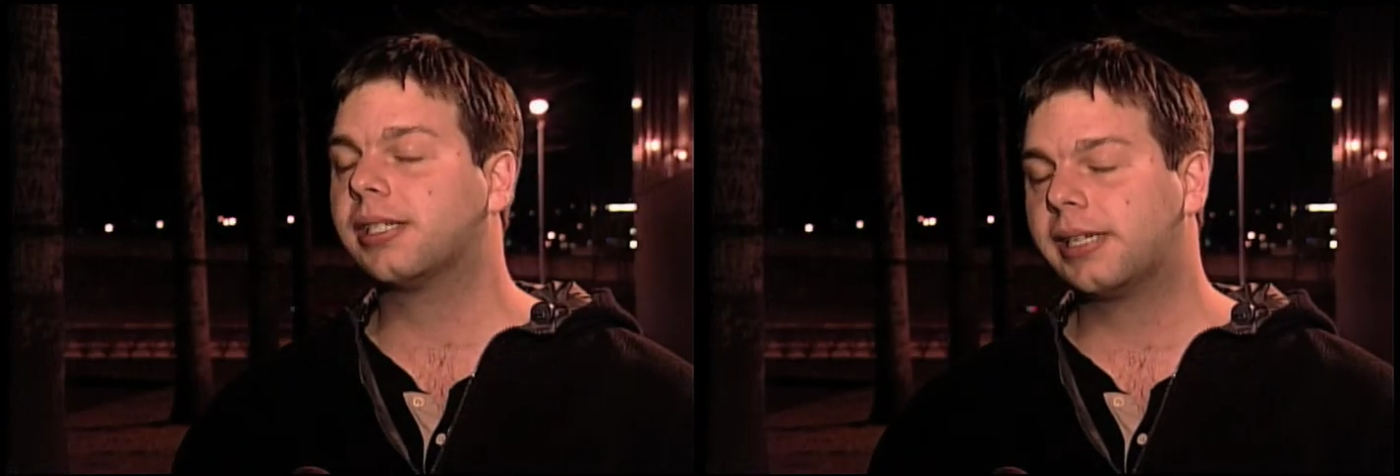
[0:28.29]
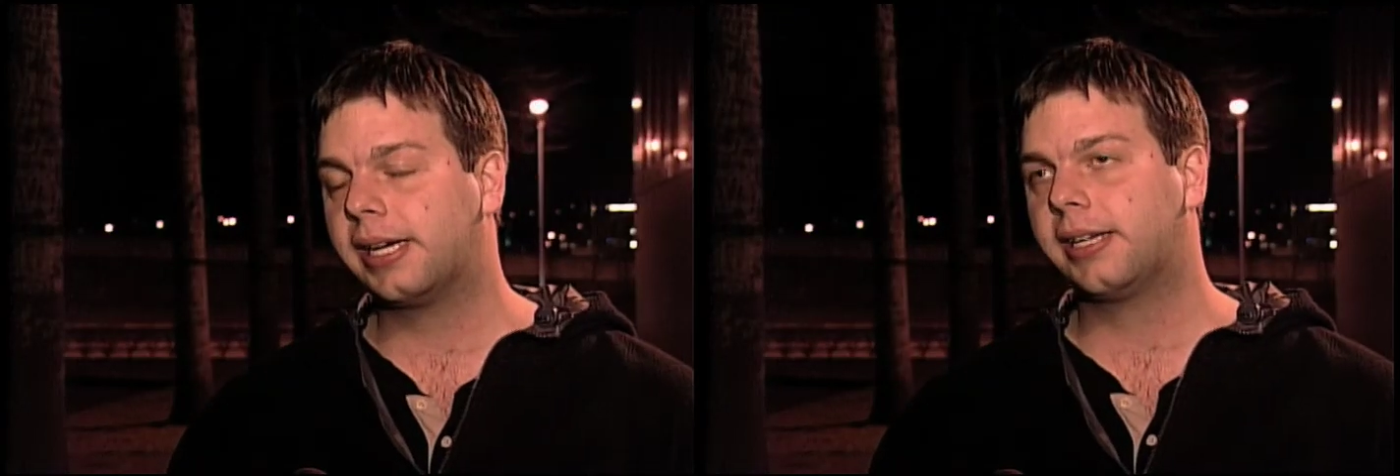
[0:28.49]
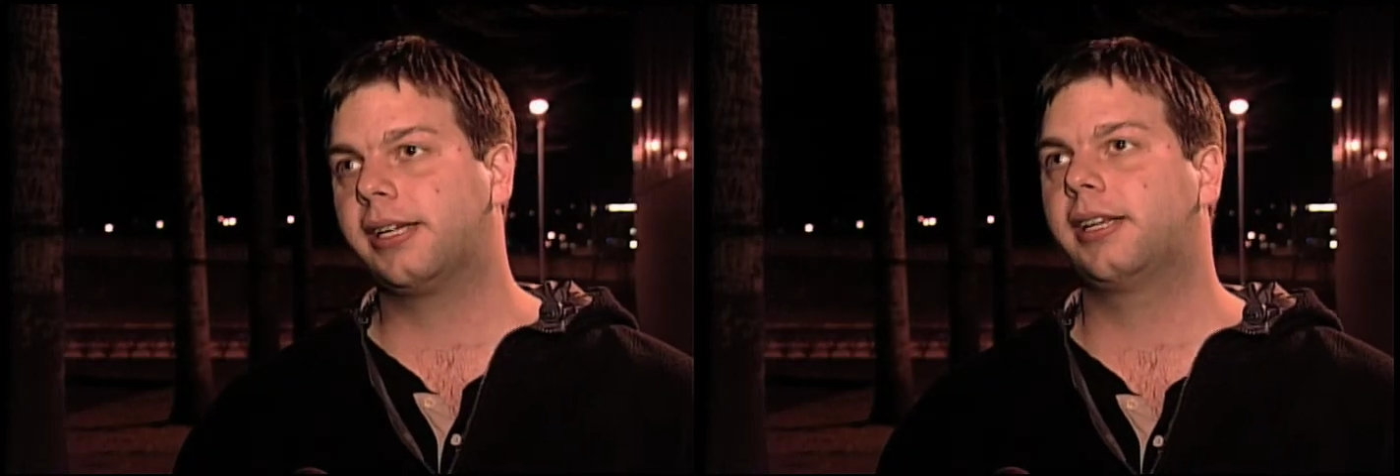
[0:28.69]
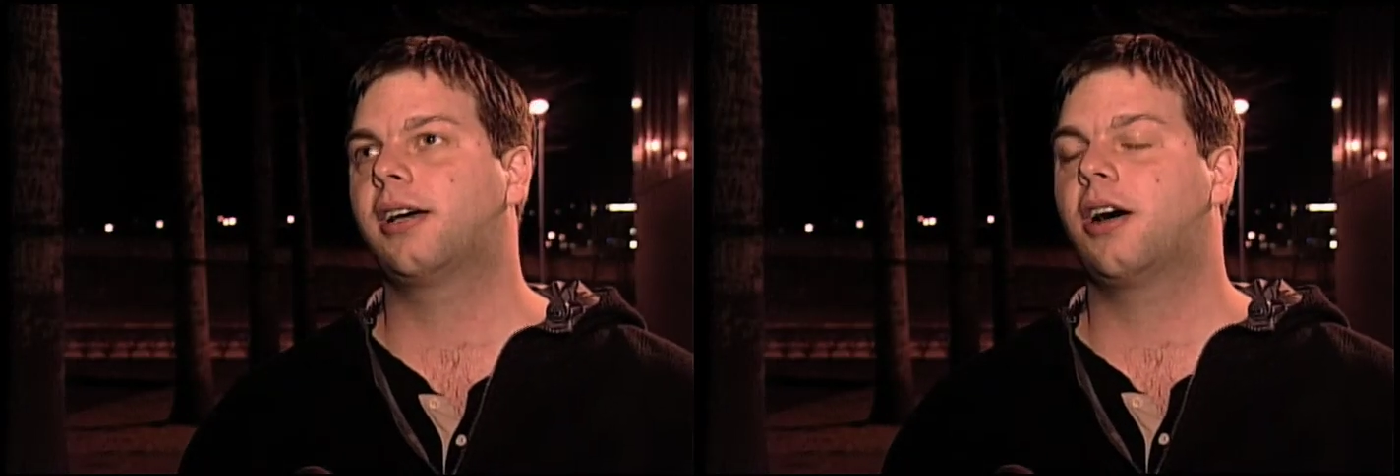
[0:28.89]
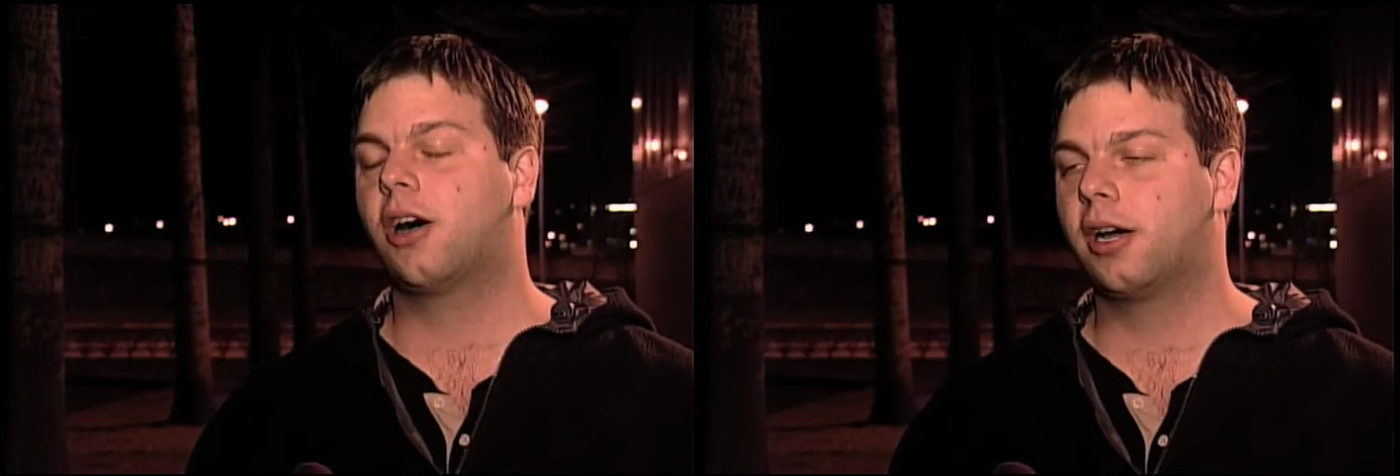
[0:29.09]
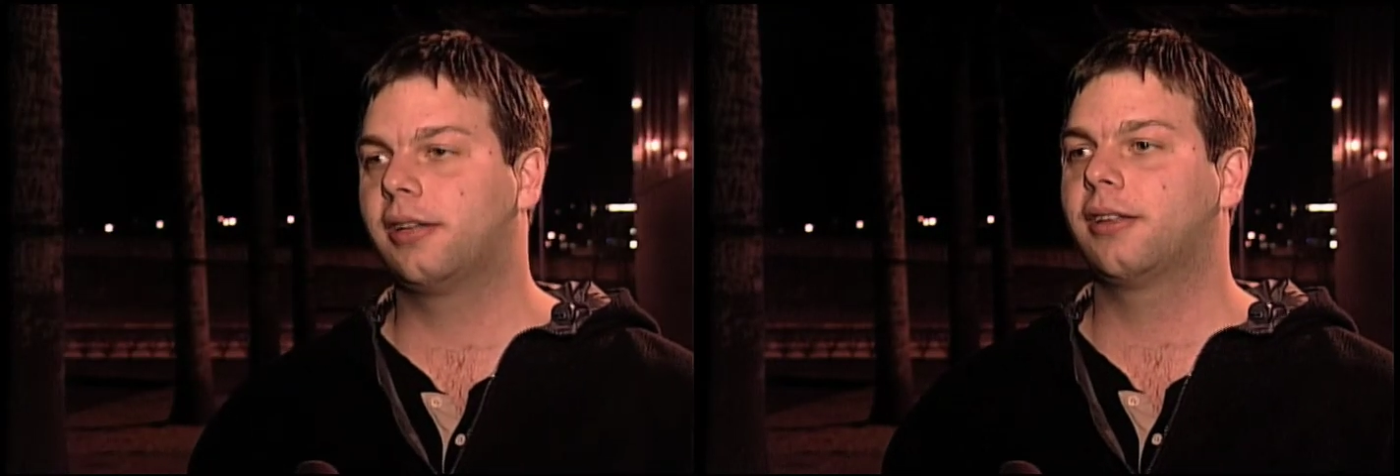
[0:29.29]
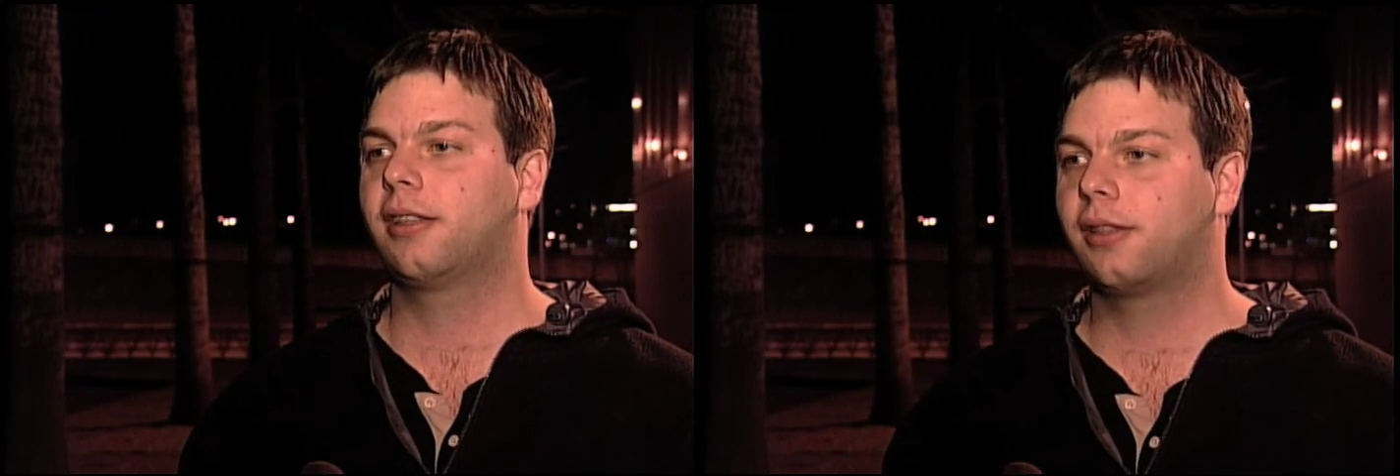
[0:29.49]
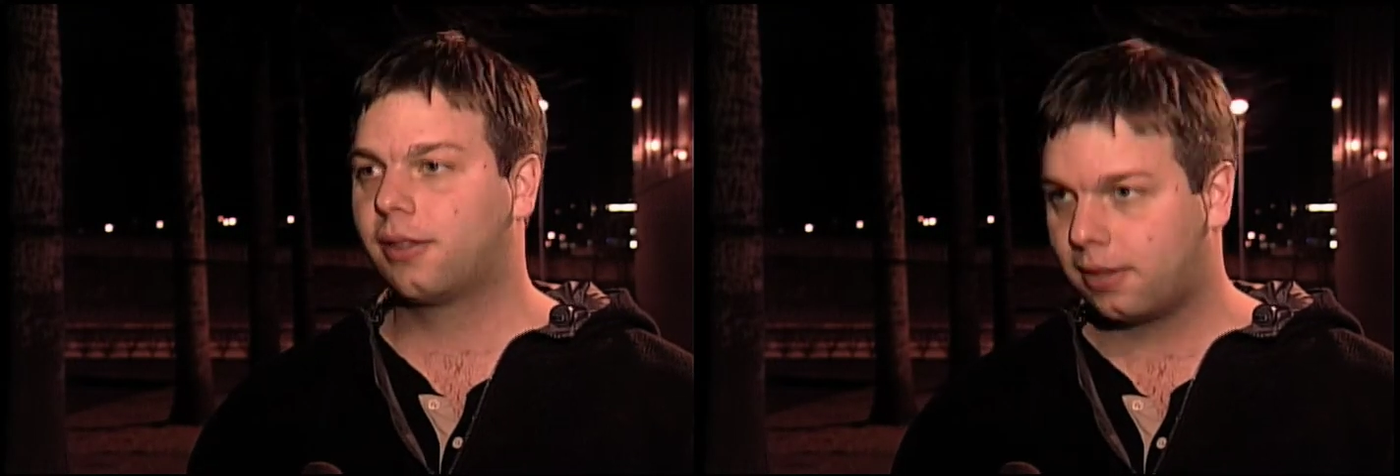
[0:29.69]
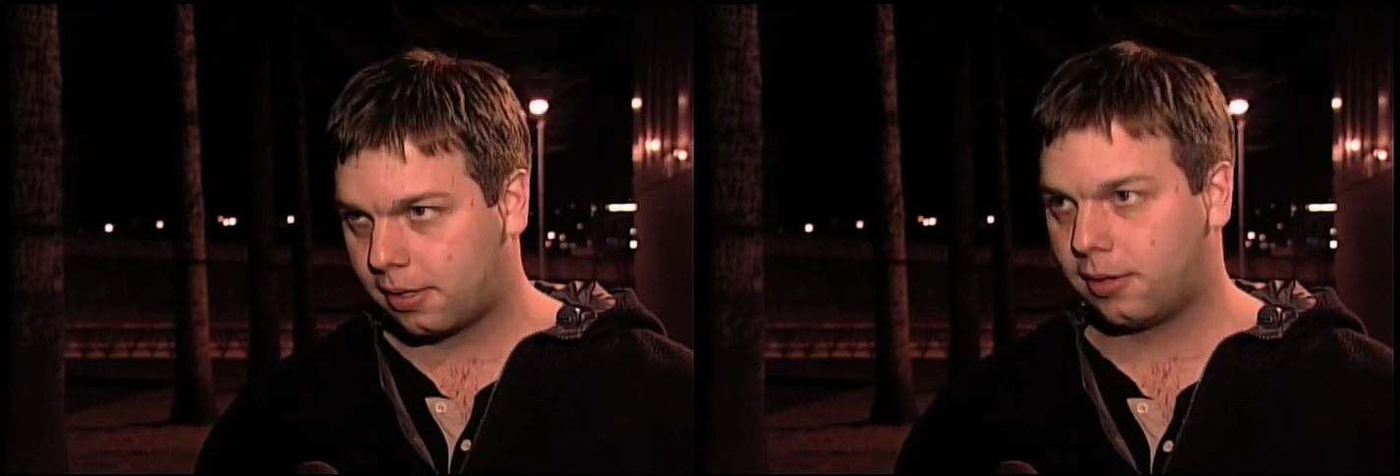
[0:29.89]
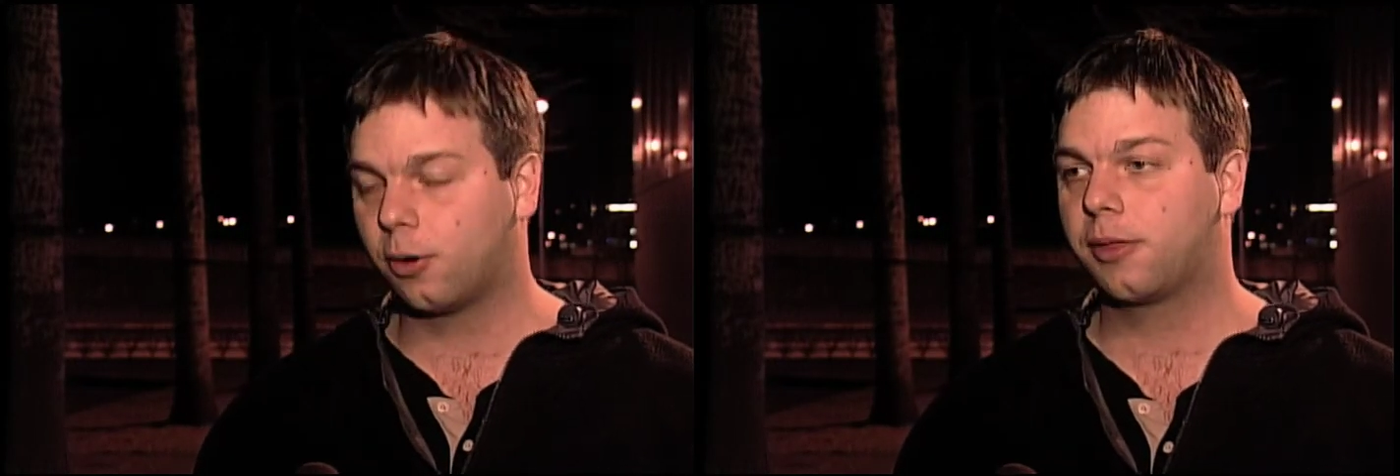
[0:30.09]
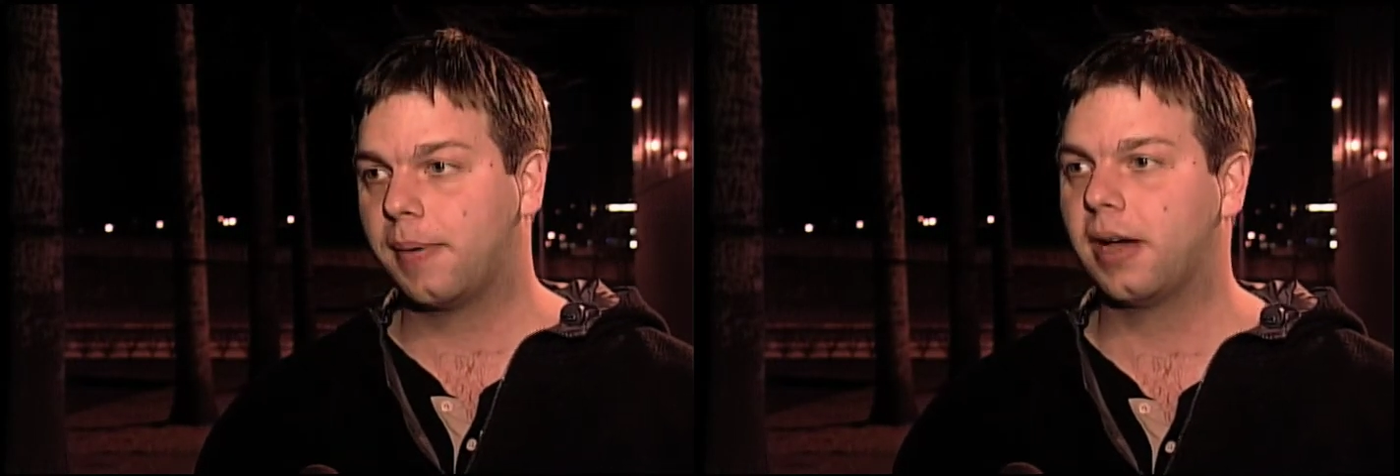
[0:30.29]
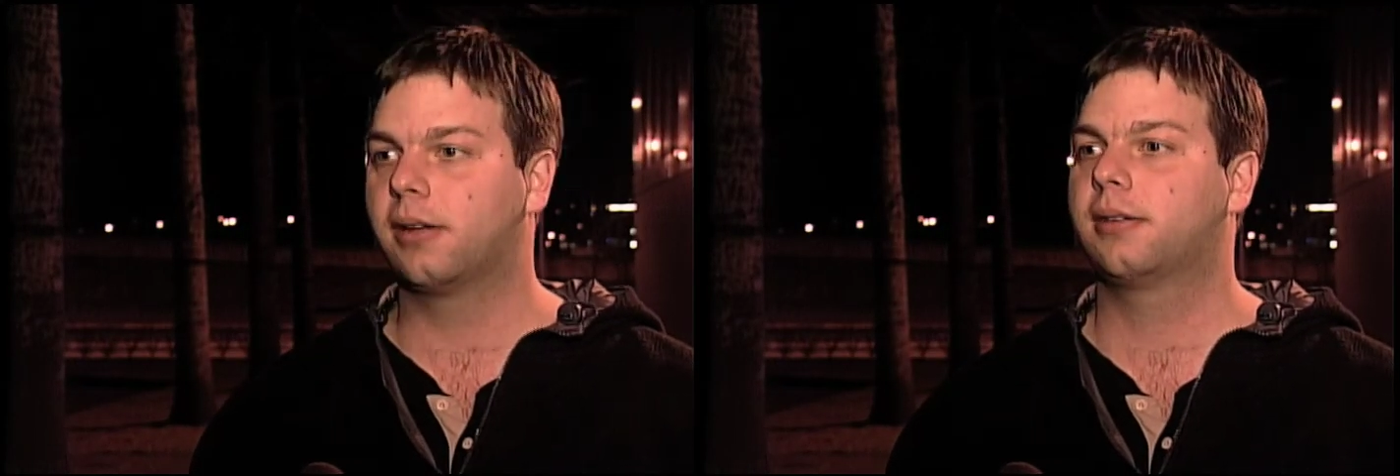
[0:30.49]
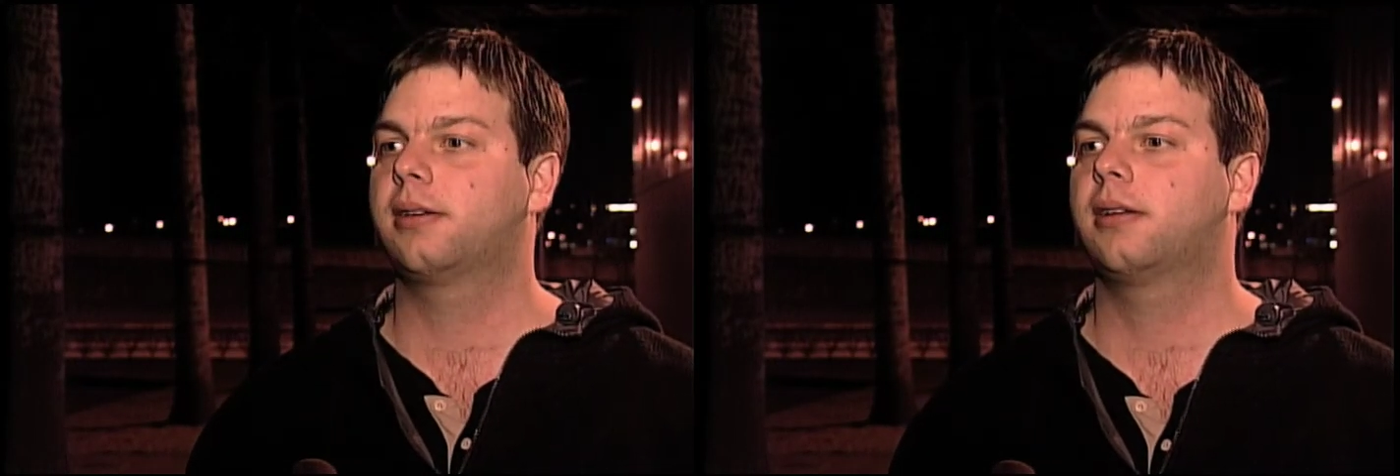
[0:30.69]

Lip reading: landed on northbound